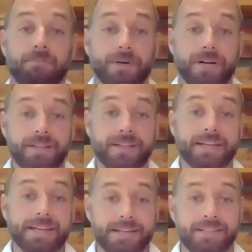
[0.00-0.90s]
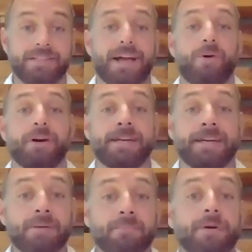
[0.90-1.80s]
Breathing is our
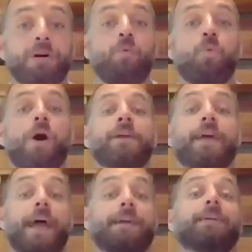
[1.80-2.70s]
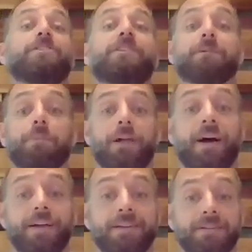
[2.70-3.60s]
#1 energy
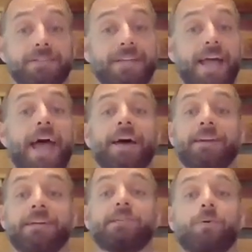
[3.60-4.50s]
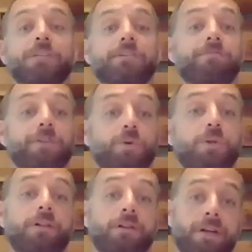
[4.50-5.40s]
supply and our source of
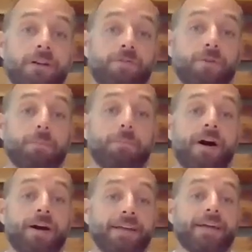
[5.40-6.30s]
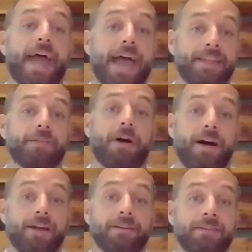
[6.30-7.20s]
fuel for the body and the
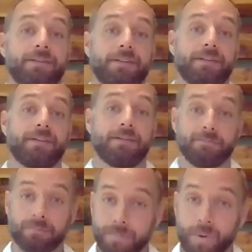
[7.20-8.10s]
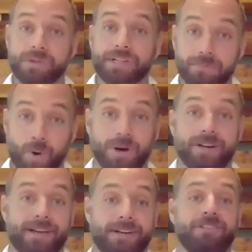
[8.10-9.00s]
mind. Most
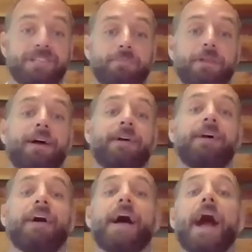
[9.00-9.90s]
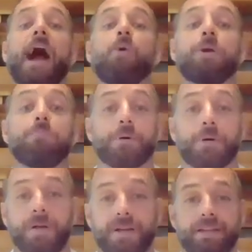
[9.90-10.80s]
important energy supply. How we
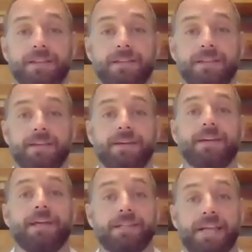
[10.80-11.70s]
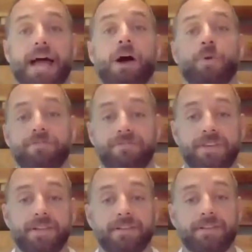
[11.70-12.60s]
breathe is how we
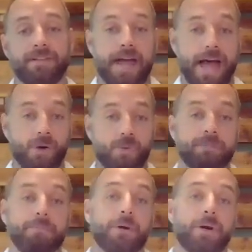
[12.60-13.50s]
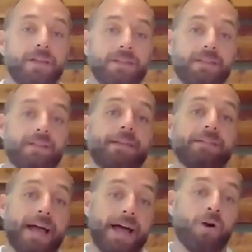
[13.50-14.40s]
feel. How we breathe
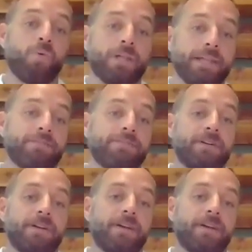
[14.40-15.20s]
is how we live.